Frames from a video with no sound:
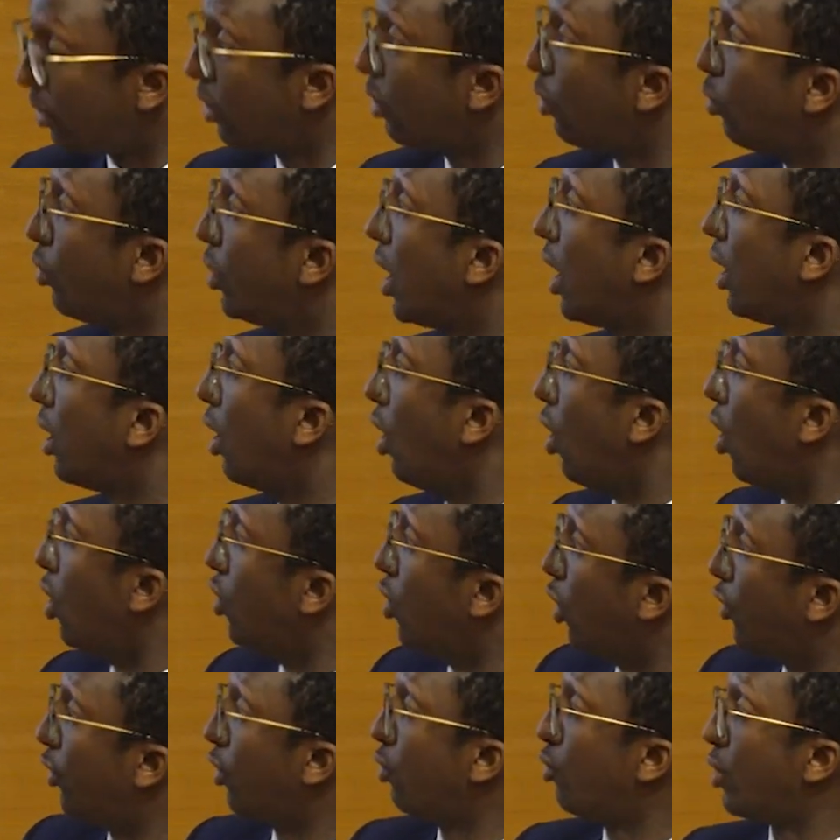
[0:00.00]

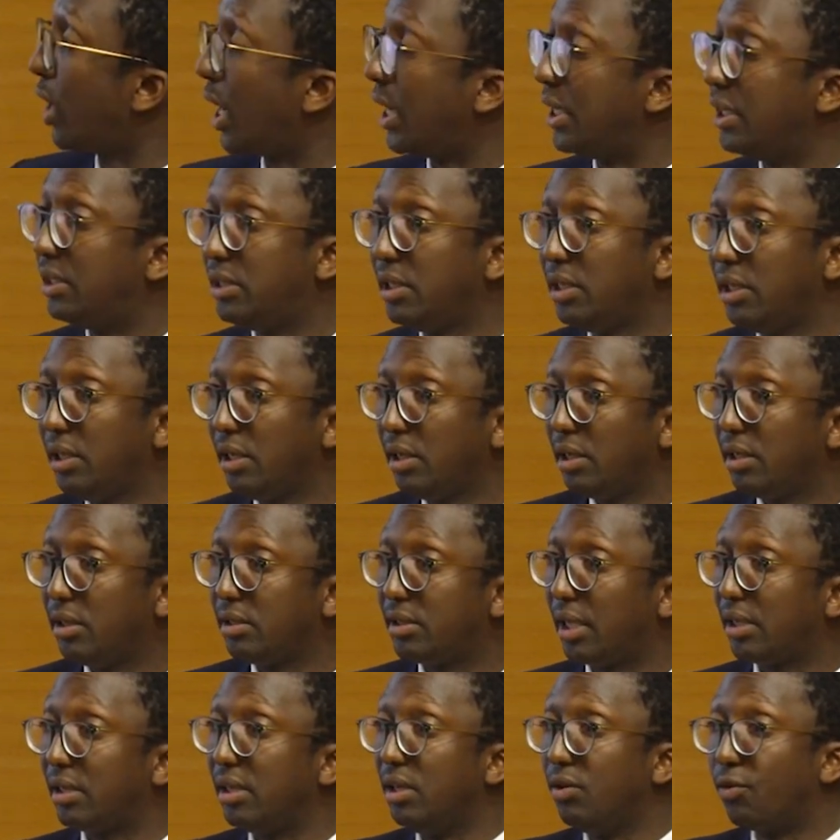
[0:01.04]
another reality is
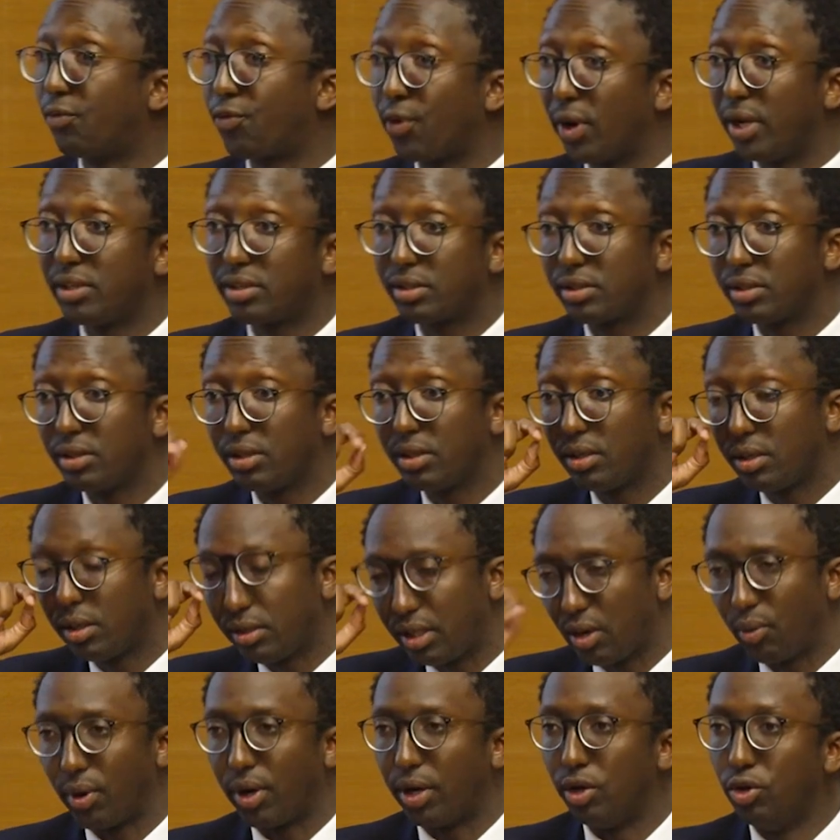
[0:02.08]
that in France,
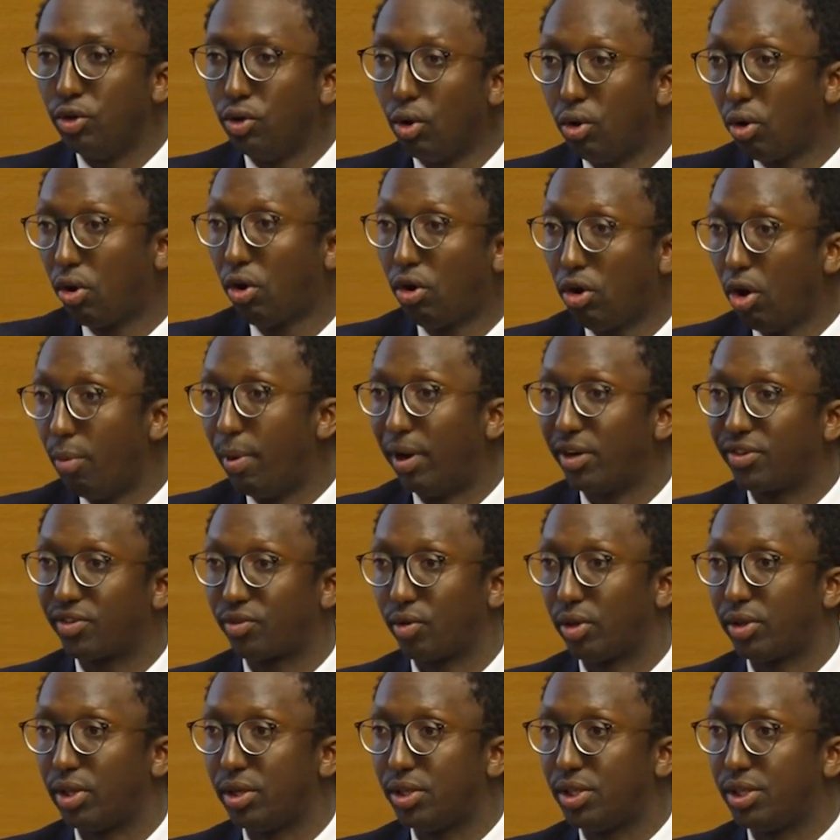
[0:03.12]
there were no global
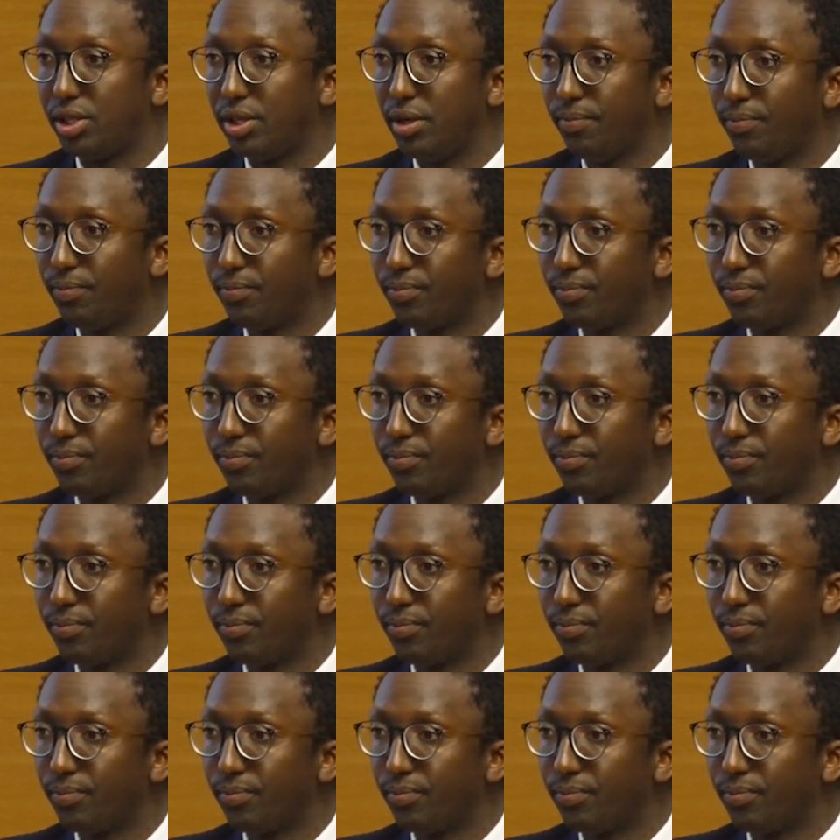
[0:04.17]
strategy.